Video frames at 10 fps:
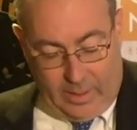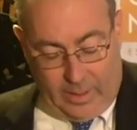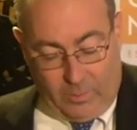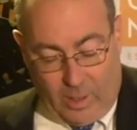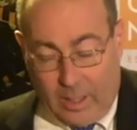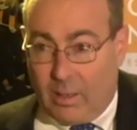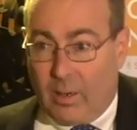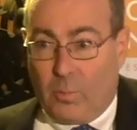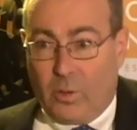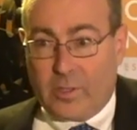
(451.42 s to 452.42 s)
And while
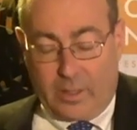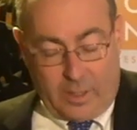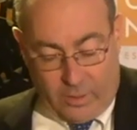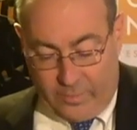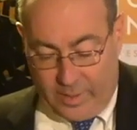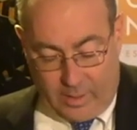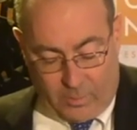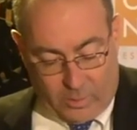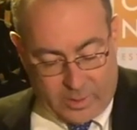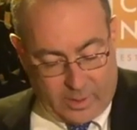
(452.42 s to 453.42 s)
our wars on COVID and our
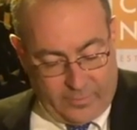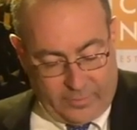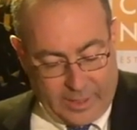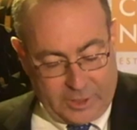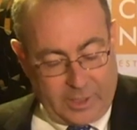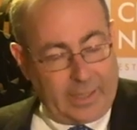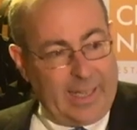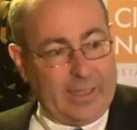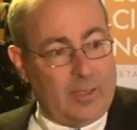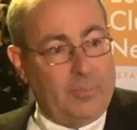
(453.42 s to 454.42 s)
wars on inflation
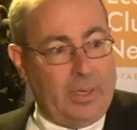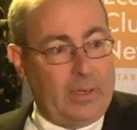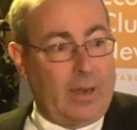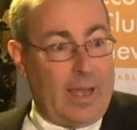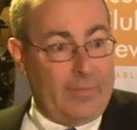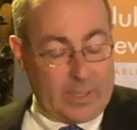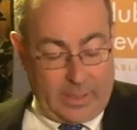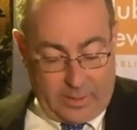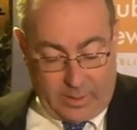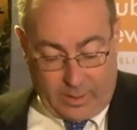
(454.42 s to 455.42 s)
can't compare,
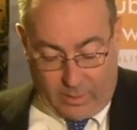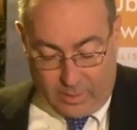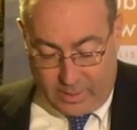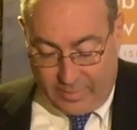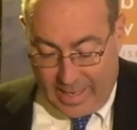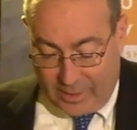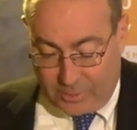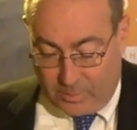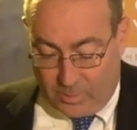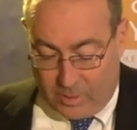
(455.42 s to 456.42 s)
obviously, to the horrors of an
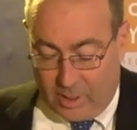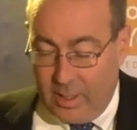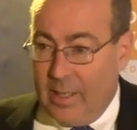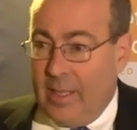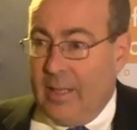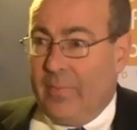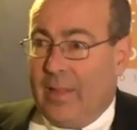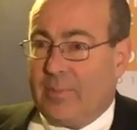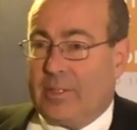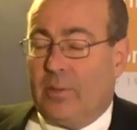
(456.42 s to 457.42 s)
actual war,
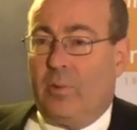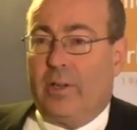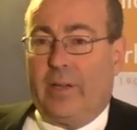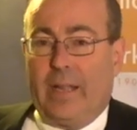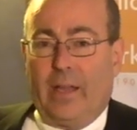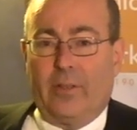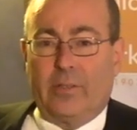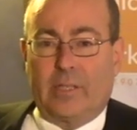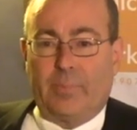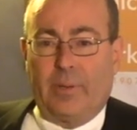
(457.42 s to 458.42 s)
I'm still wondering how
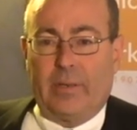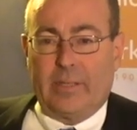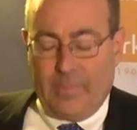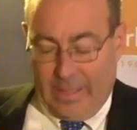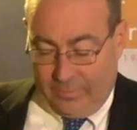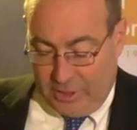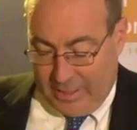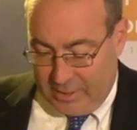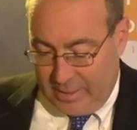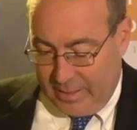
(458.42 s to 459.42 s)
those experiences may have
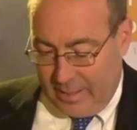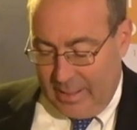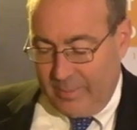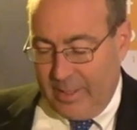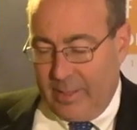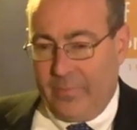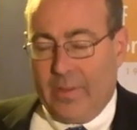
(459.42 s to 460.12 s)
changed the economy.